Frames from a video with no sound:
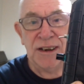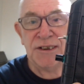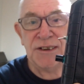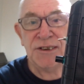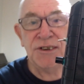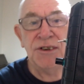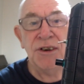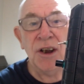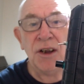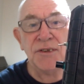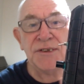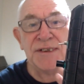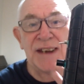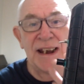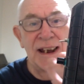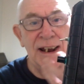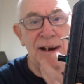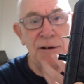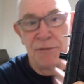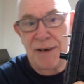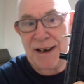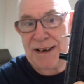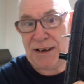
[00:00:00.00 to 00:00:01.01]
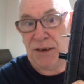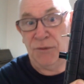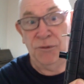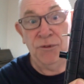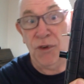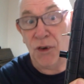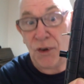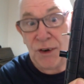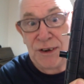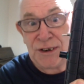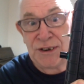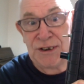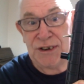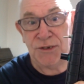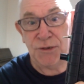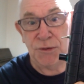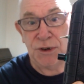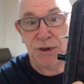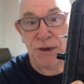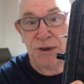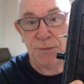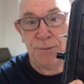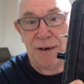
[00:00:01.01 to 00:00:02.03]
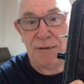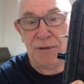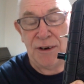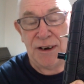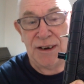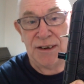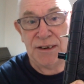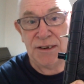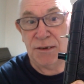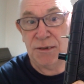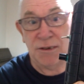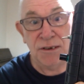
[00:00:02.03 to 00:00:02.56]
it's not direct voices from spirits.